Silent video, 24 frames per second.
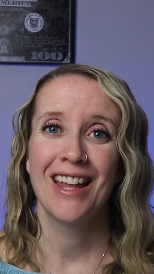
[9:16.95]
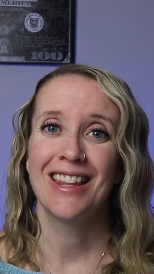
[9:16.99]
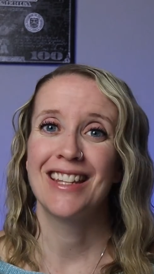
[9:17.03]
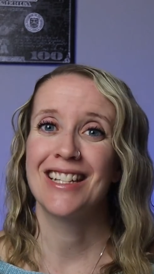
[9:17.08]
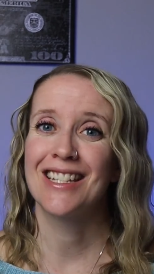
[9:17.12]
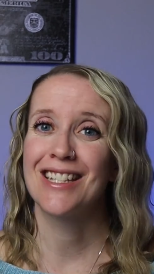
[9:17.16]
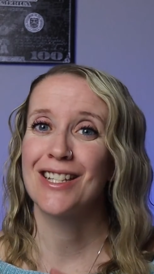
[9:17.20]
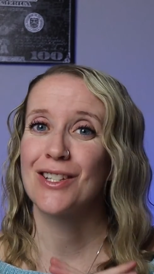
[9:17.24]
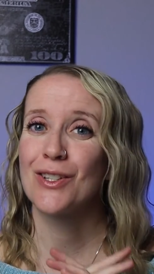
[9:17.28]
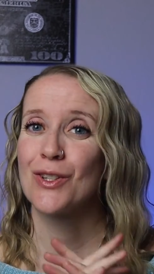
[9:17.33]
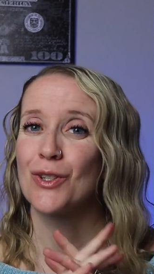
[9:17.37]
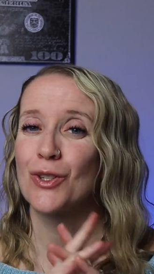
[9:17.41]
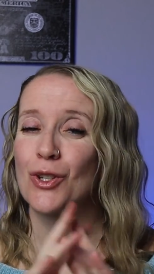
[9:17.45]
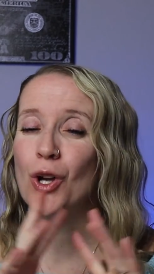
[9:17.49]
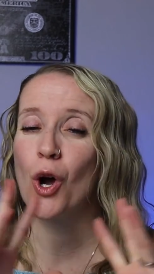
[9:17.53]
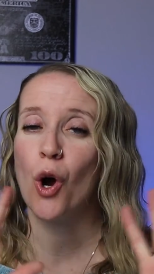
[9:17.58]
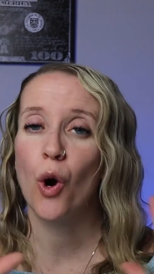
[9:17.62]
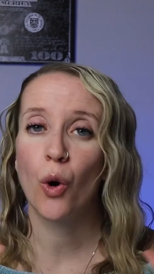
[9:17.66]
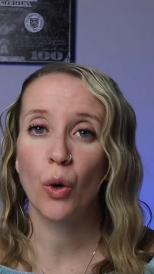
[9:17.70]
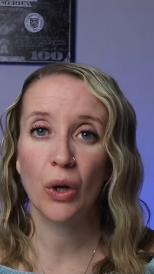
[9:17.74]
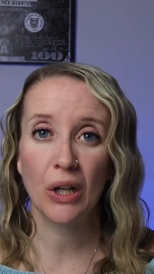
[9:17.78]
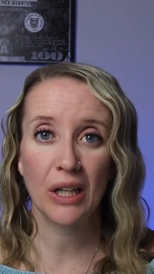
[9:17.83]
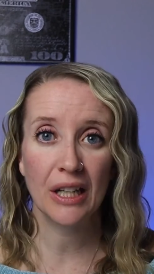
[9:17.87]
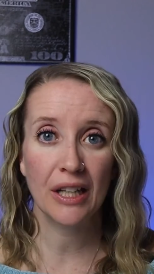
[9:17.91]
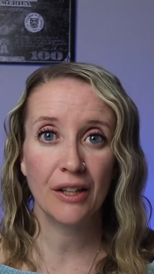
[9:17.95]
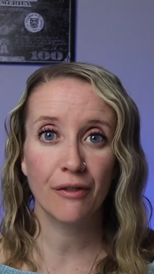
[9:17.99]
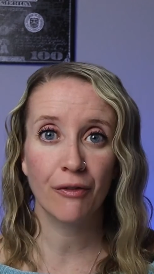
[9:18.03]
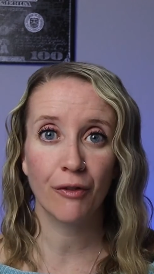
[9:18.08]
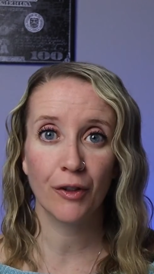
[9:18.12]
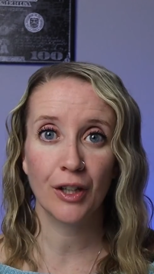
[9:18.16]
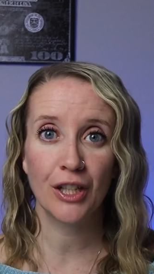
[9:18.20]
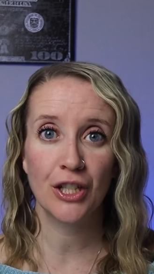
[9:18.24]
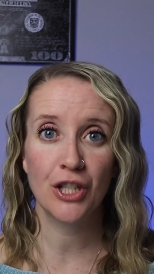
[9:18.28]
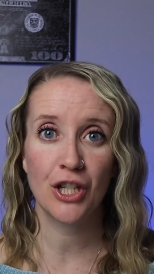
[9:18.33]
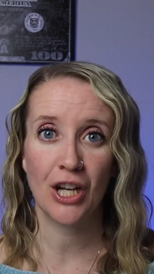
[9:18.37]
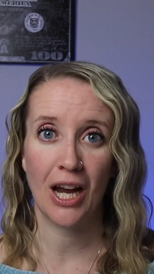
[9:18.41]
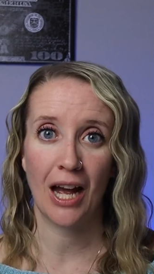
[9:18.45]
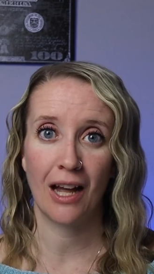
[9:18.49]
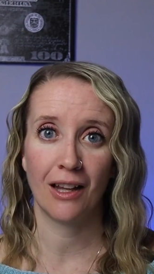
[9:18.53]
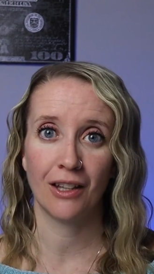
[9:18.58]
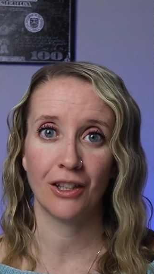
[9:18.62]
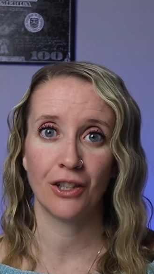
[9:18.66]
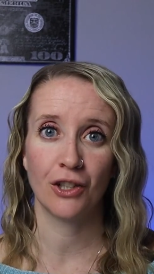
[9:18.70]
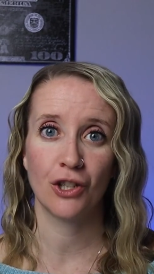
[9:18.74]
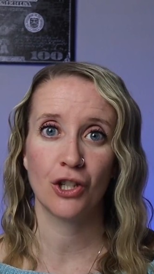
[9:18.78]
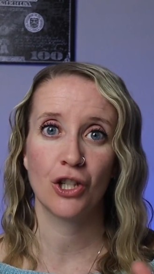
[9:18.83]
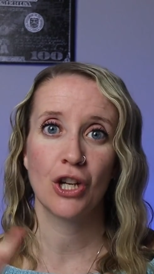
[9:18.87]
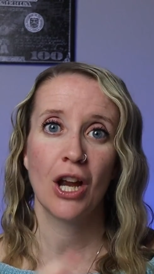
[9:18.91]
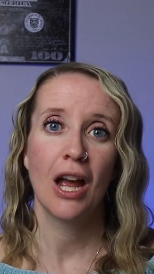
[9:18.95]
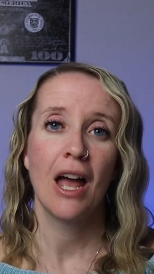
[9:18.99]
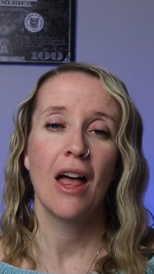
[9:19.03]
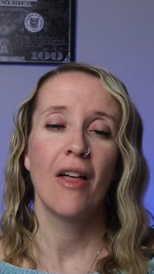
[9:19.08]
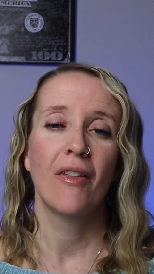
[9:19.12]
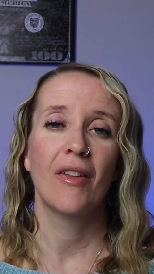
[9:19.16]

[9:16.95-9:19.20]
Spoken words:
This is a totally free challenge